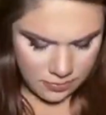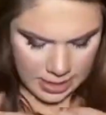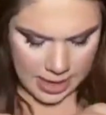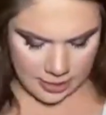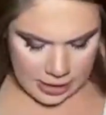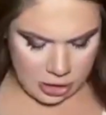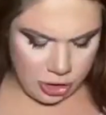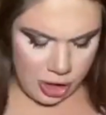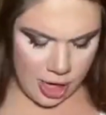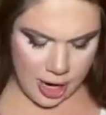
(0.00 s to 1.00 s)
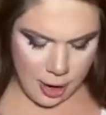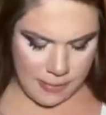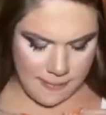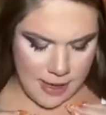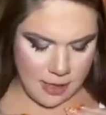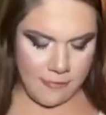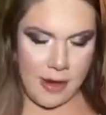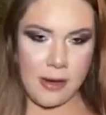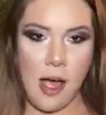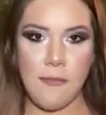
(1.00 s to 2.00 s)
And their shirt my best
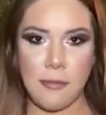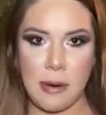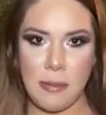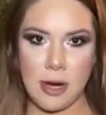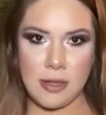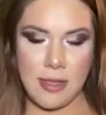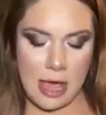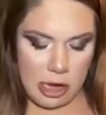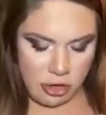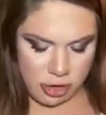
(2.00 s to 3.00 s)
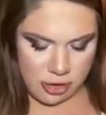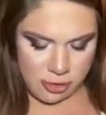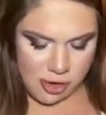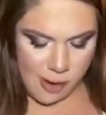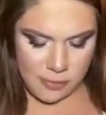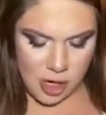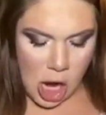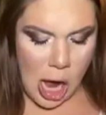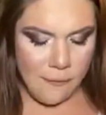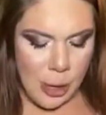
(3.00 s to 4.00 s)
friend got for my birthday, she just dropped it
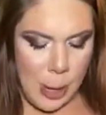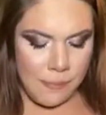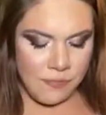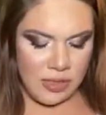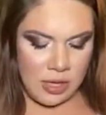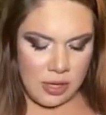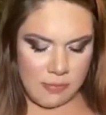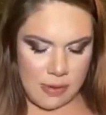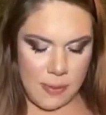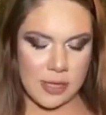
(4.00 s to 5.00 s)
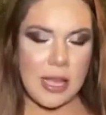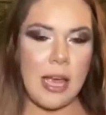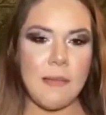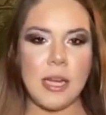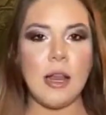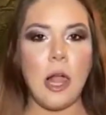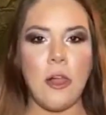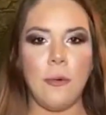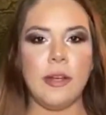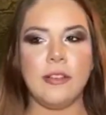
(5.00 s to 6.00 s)
off. My birthday, I mean,
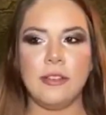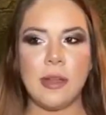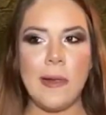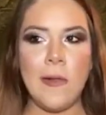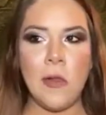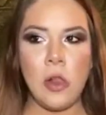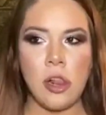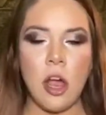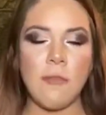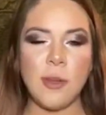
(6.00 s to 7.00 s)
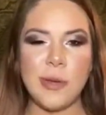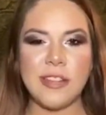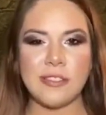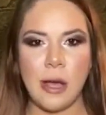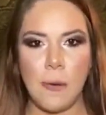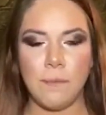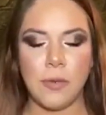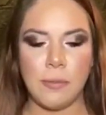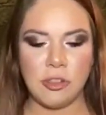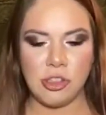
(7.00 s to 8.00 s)
was a few weeks ago,
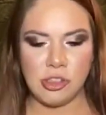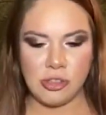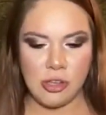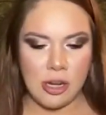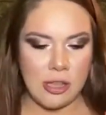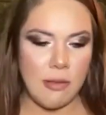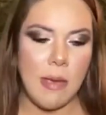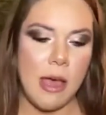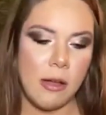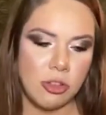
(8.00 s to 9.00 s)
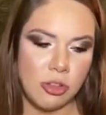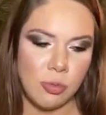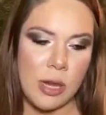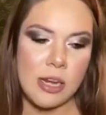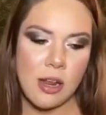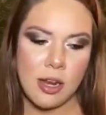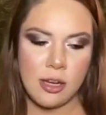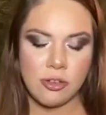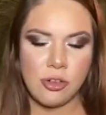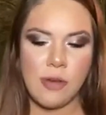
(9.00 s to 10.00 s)
but she just got it in the mail. She's waiting on it
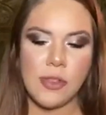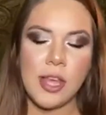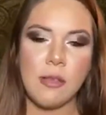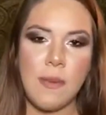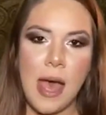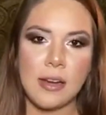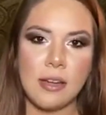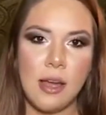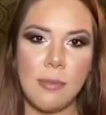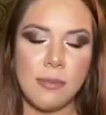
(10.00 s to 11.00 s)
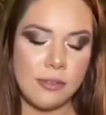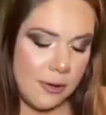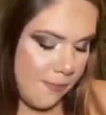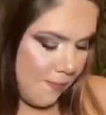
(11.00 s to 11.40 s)
because, you know, everything's backed up, so.